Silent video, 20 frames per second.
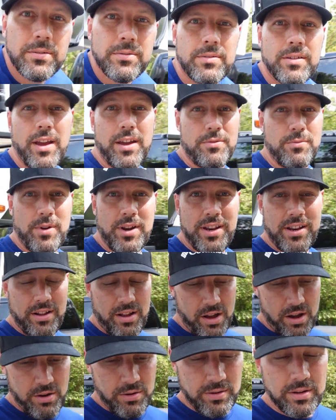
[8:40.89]
getting ready to
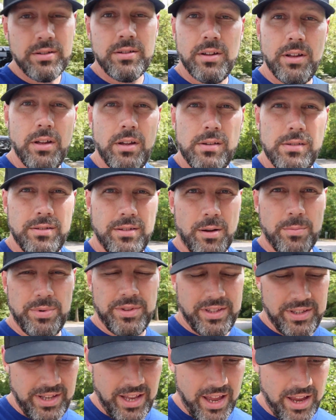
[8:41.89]
go,
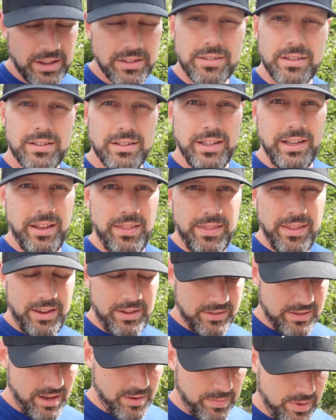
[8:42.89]
dumping the tanks, cleaning
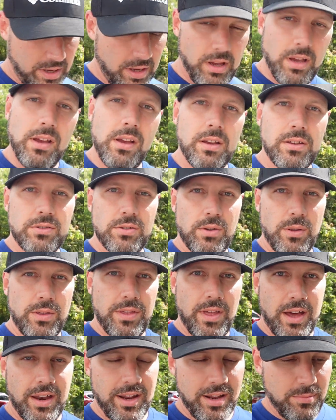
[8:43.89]
things up. So I
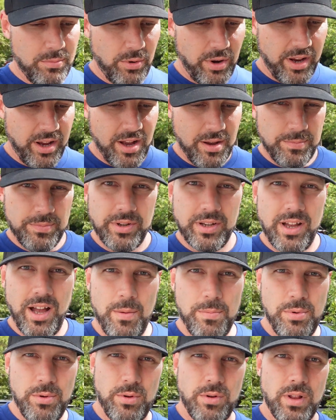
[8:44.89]
thought I'd bring up a
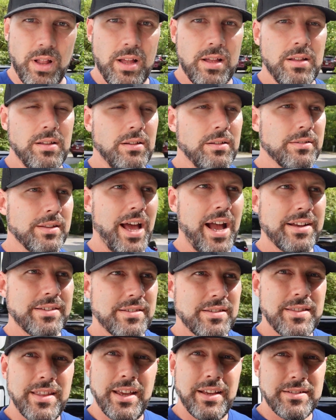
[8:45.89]
couple
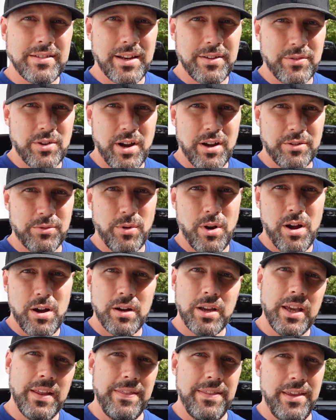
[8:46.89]
last things that have gone
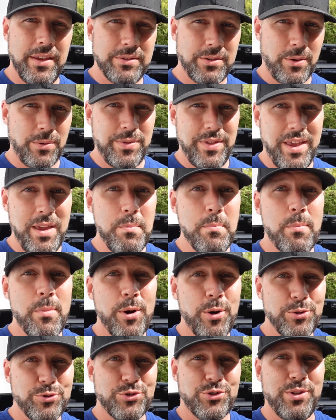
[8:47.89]
wrong, and these are the
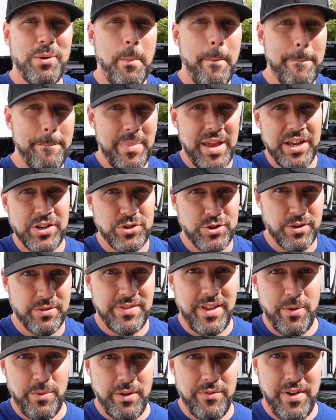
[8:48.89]
most major
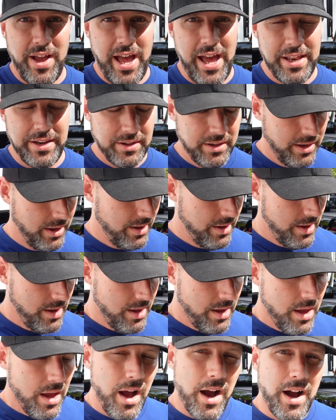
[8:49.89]
that we've had.
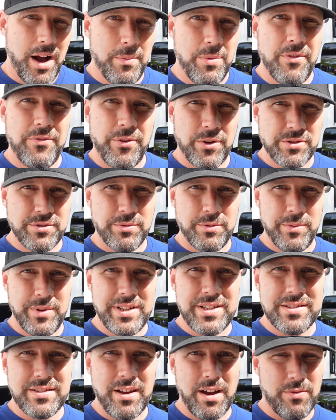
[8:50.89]
The first one we
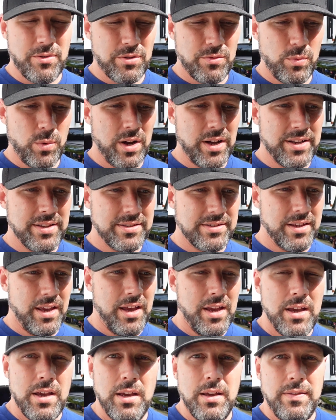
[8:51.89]
discovered was
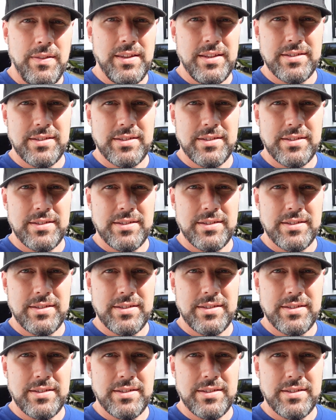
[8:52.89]
the